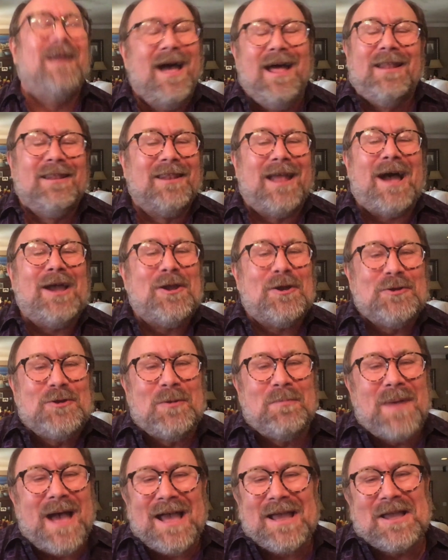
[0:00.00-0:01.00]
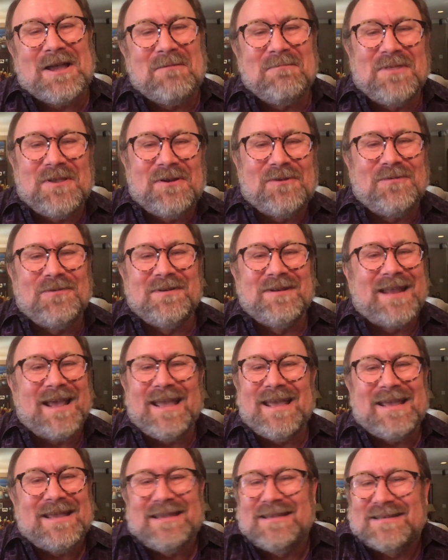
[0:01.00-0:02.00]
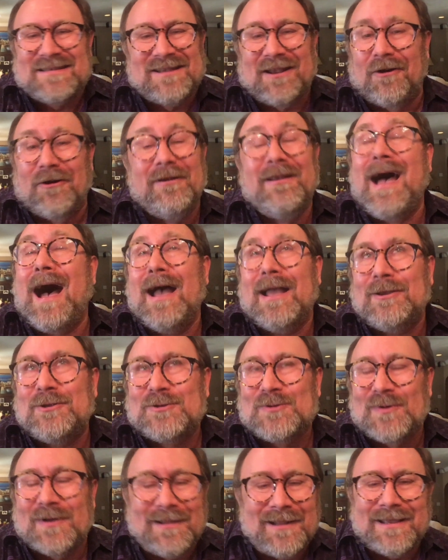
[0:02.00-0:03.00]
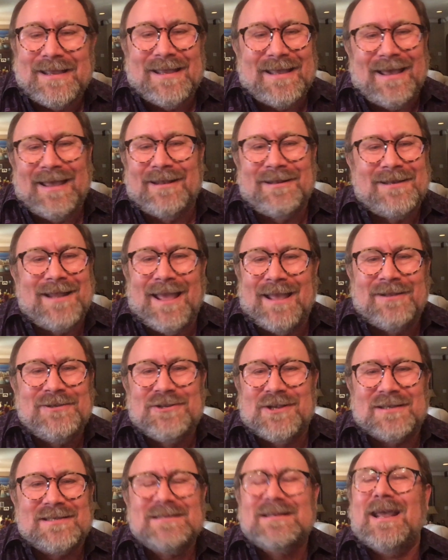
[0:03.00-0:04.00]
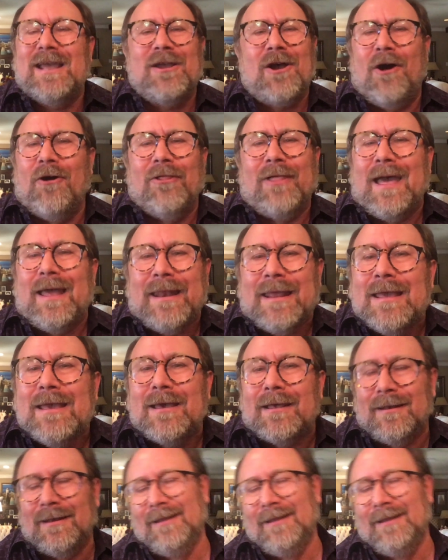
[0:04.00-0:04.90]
lie on your back up there for days or nights, really, and just take all that in.